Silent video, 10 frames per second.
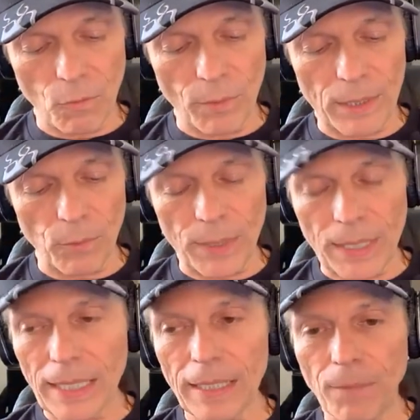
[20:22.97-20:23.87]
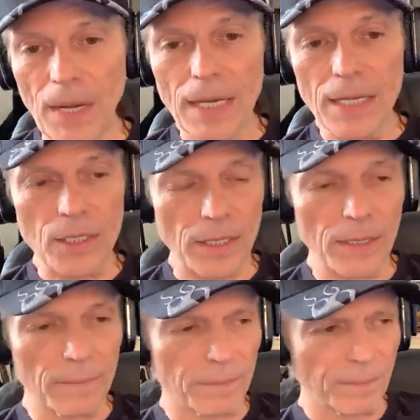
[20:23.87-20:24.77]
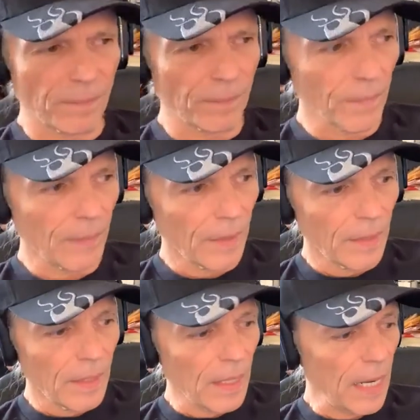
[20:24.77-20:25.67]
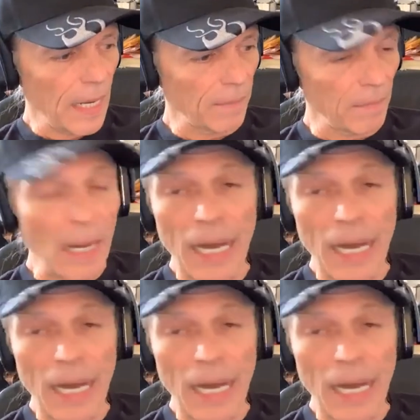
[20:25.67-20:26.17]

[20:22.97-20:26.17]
when I left Ozzy, I